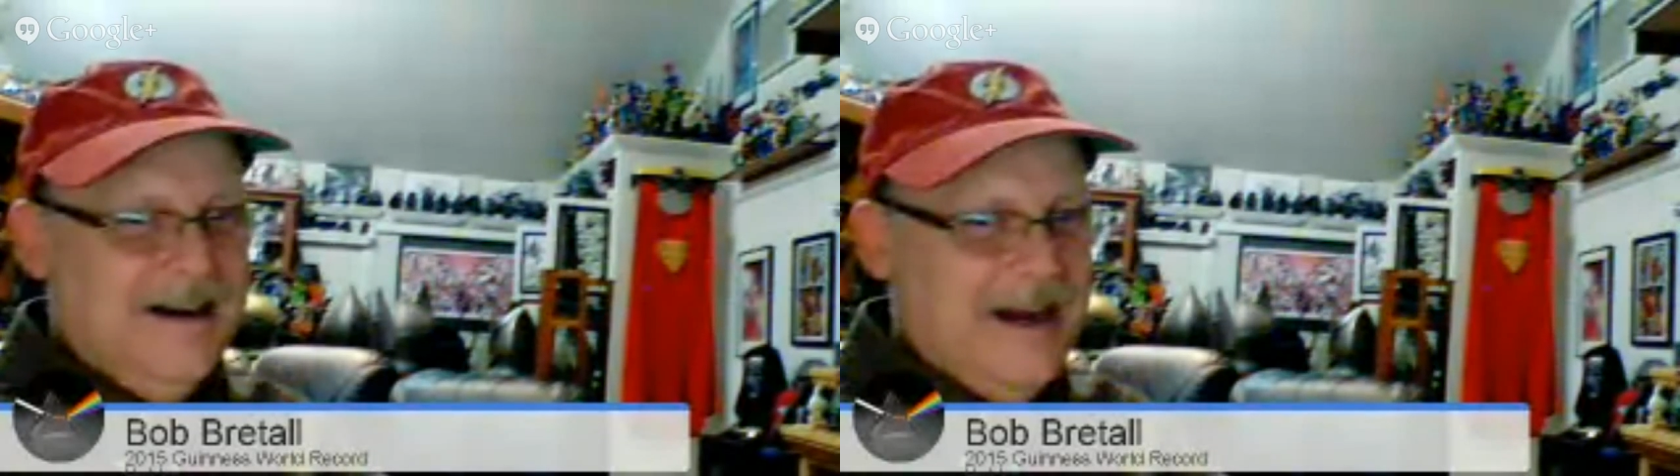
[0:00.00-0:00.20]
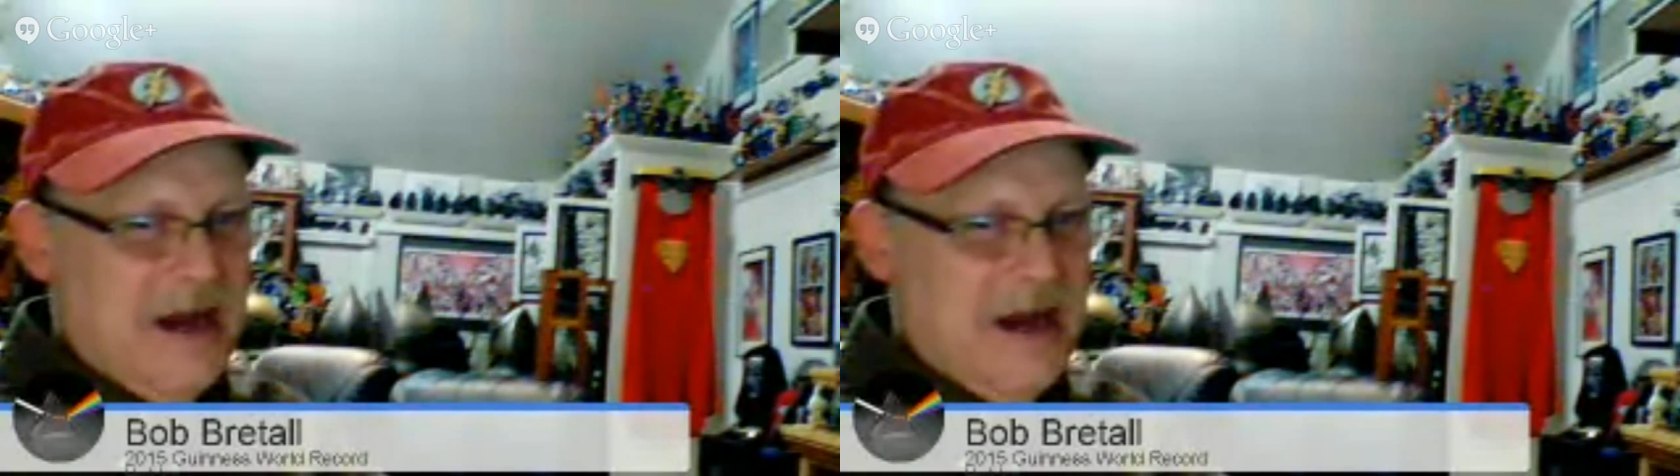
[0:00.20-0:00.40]

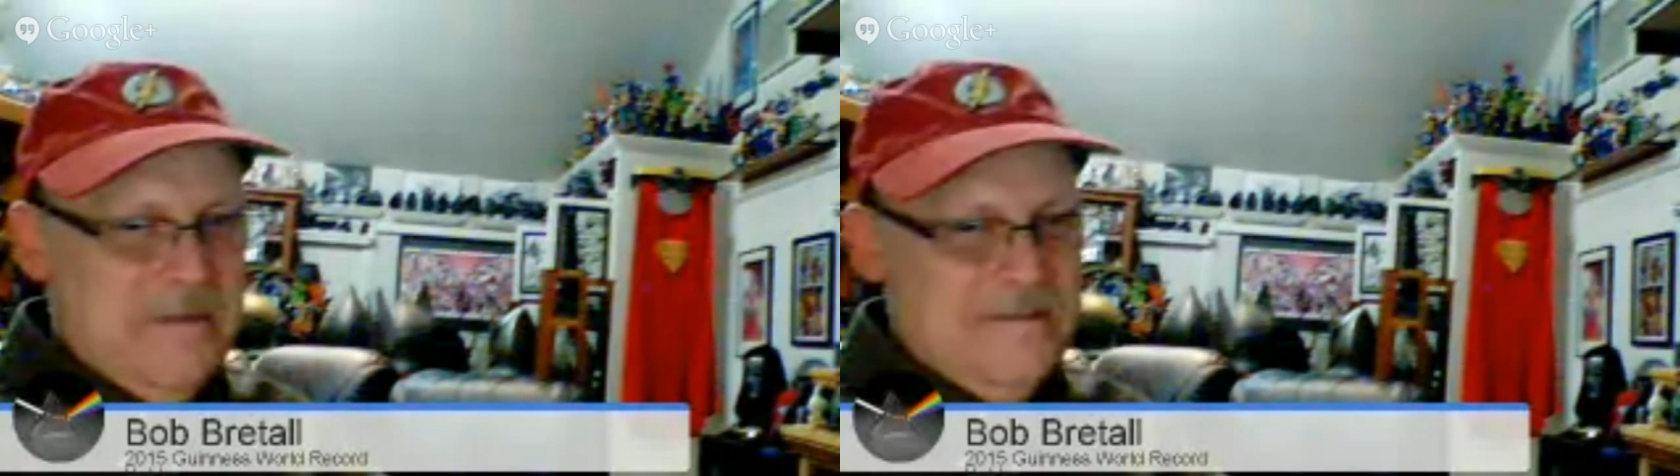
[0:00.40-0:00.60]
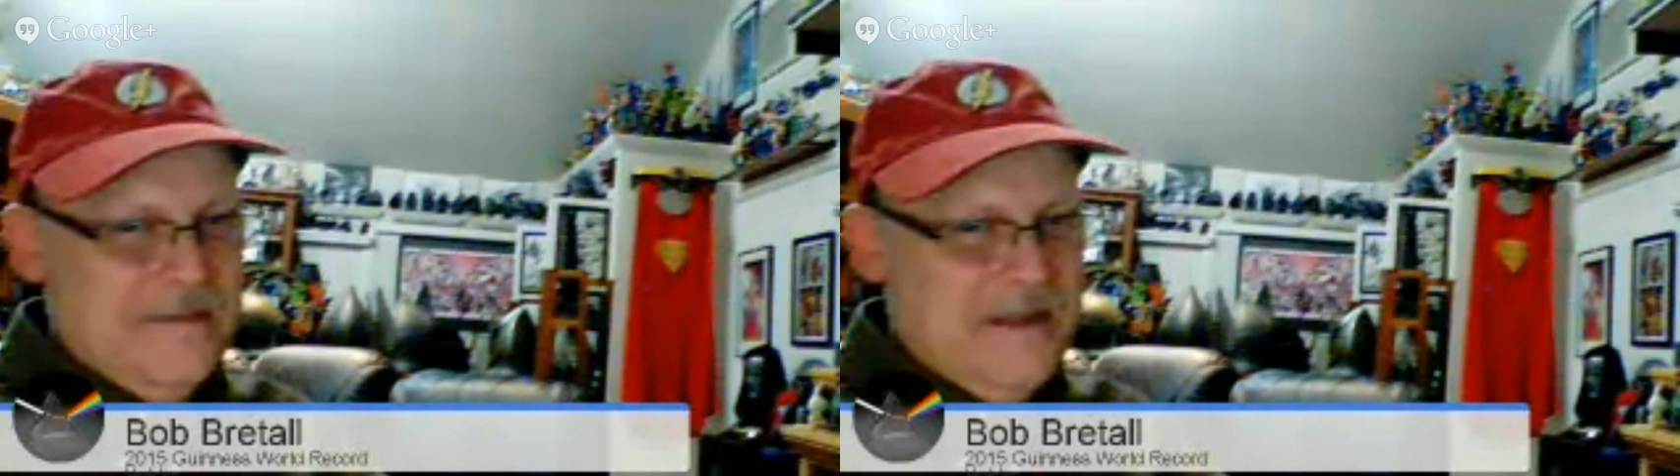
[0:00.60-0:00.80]

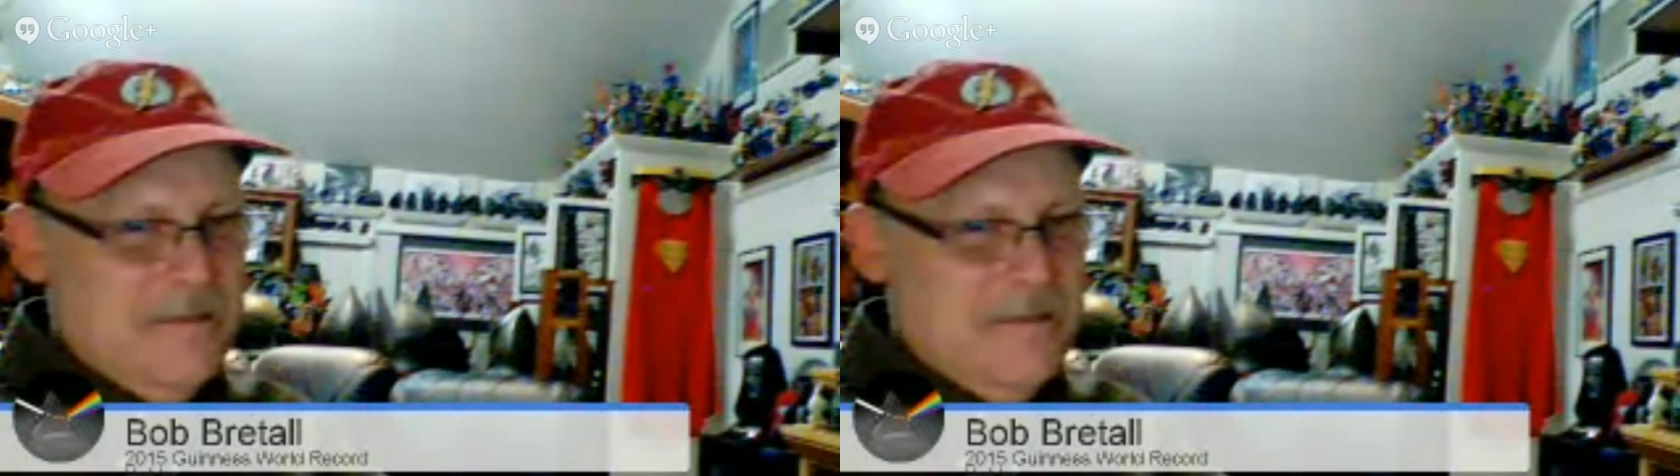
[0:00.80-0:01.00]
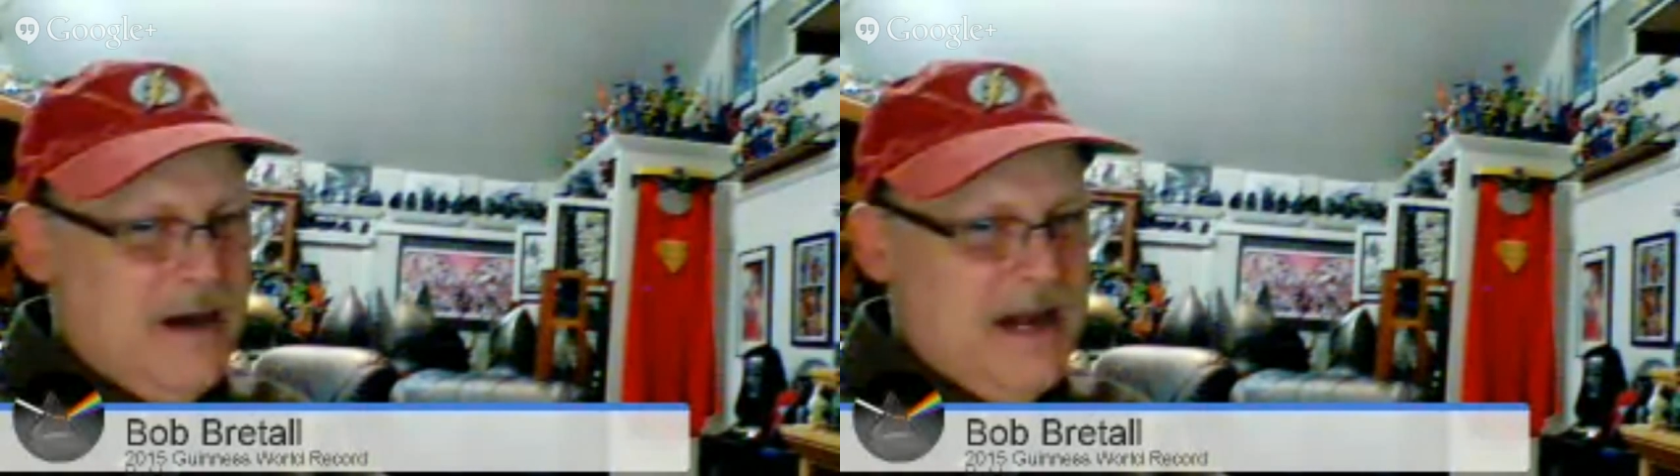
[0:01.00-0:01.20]

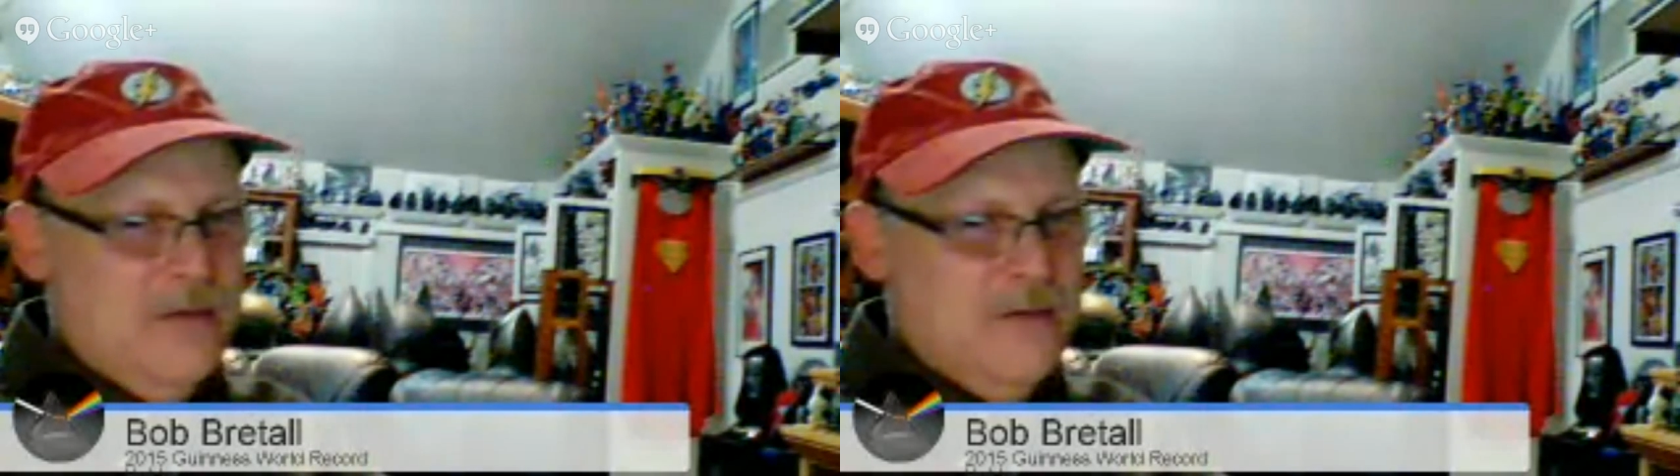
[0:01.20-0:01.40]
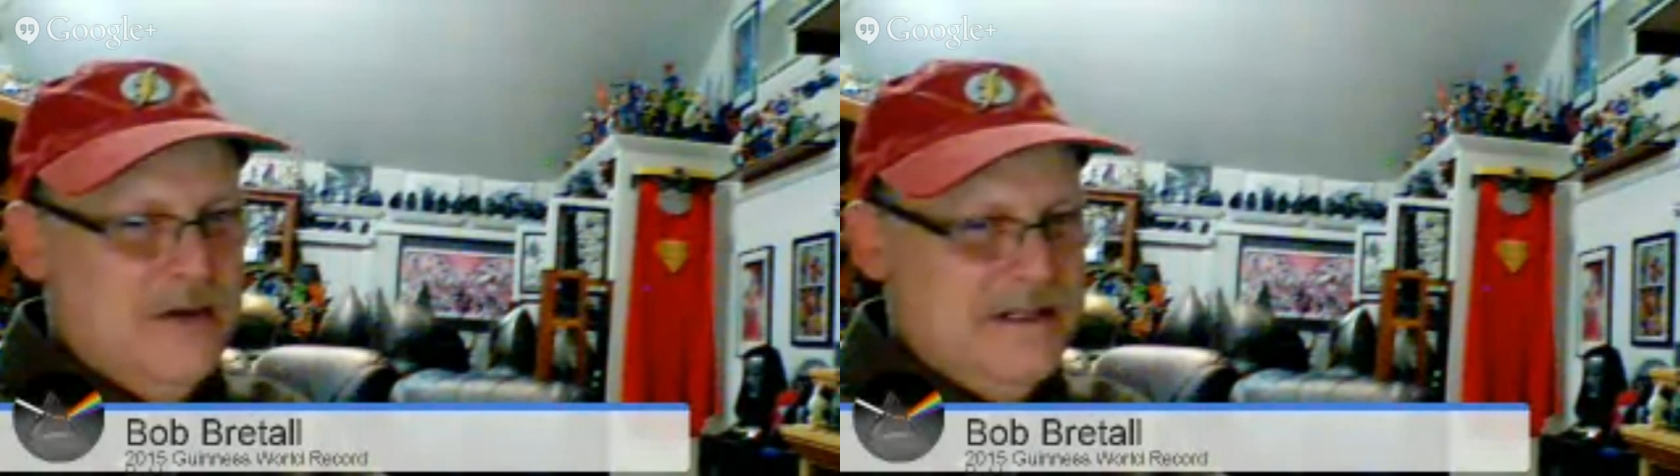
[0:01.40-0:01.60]
but
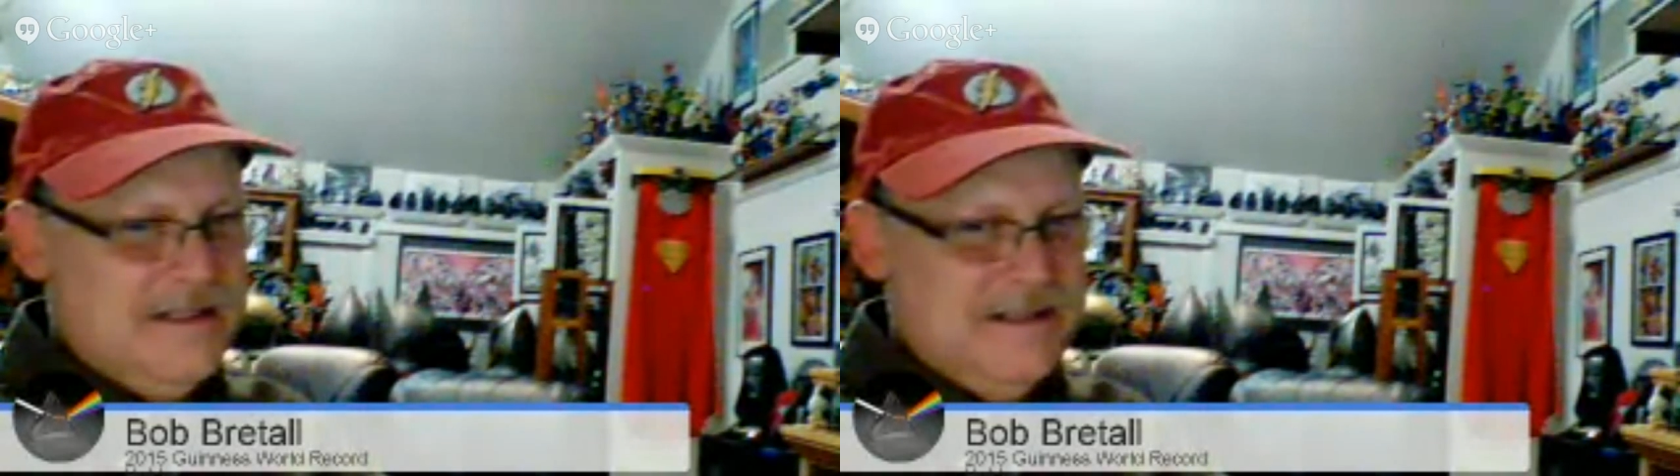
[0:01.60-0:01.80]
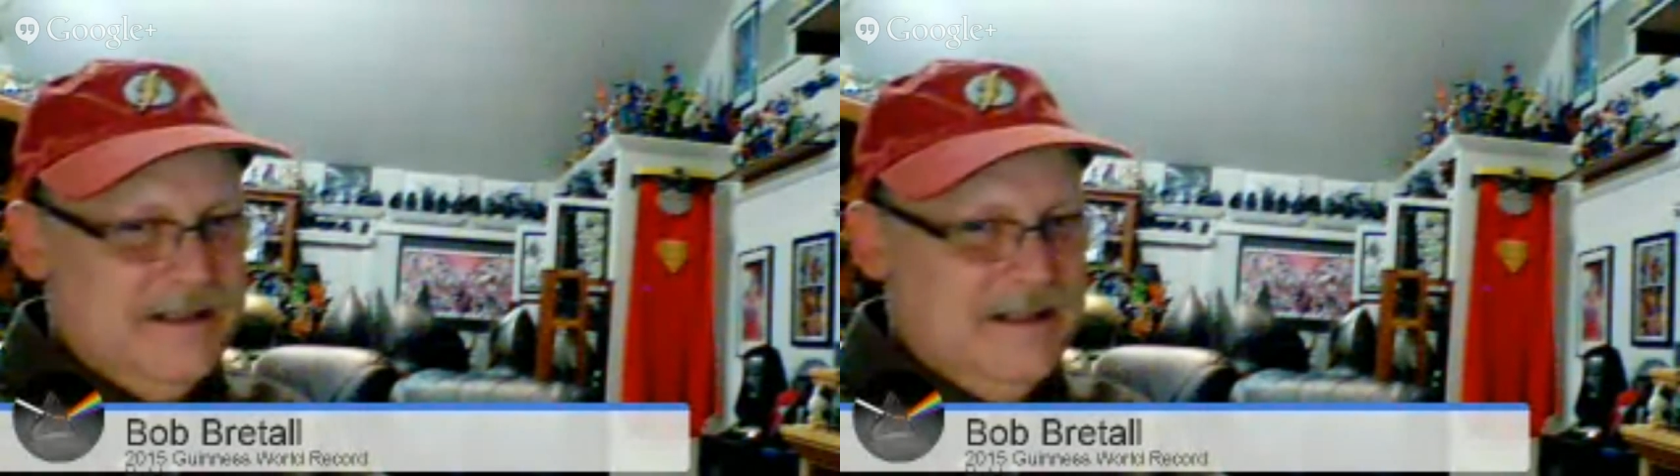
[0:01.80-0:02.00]
it was